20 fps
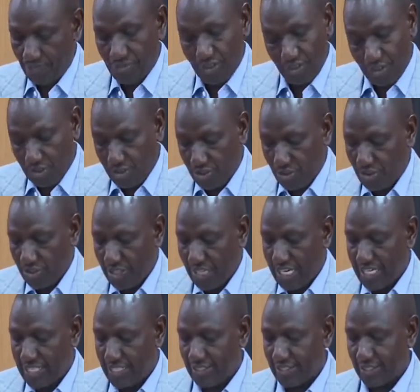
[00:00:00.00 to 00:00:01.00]
Although there
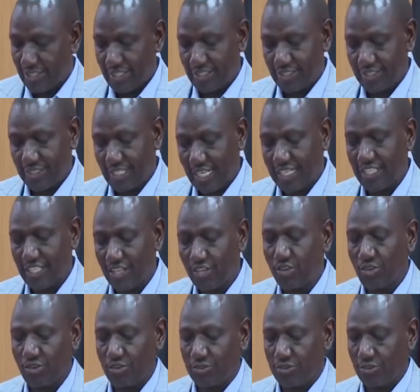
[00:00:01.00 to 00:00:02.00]
is steady
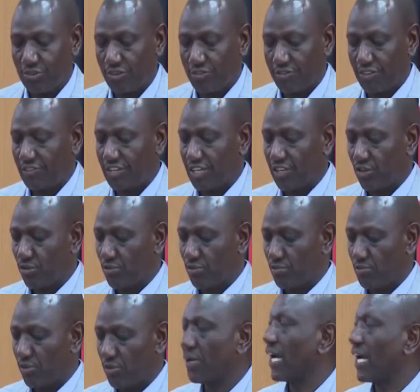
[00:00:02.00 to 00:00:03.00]
growth of revenue
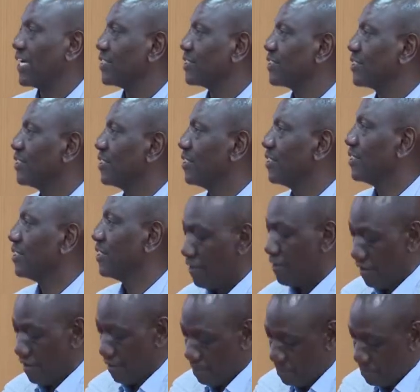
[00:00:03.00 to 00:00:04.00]
mobilized
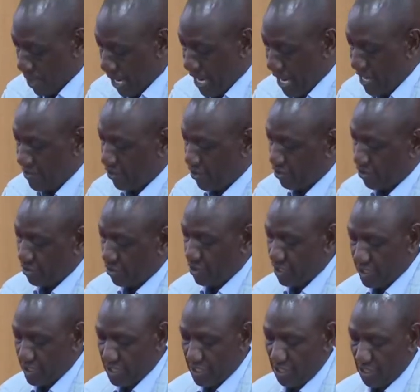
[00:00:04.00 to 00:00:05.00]
by the
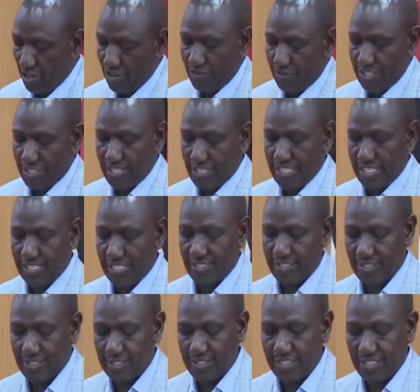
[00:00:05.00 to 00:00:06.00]
authority over the
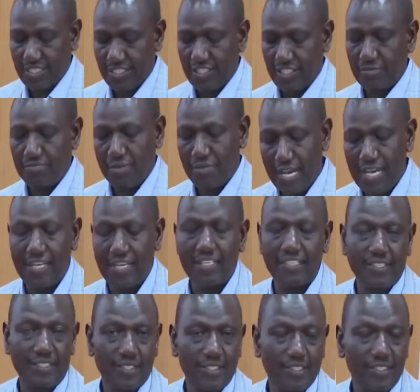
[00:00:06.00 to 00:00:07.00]
years, it
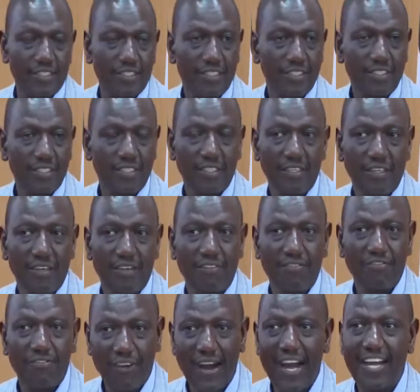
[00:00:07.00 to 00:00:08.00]
remains
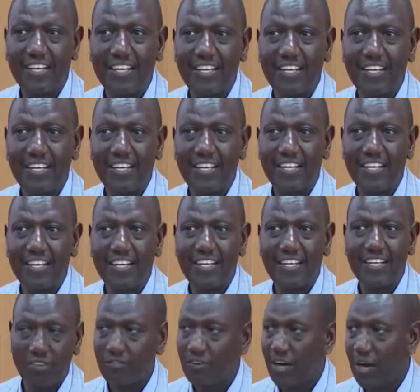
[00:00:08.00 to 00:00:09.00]
far short
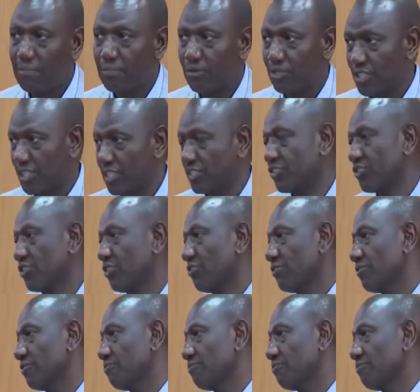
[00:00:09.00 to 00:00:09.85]
of our potential.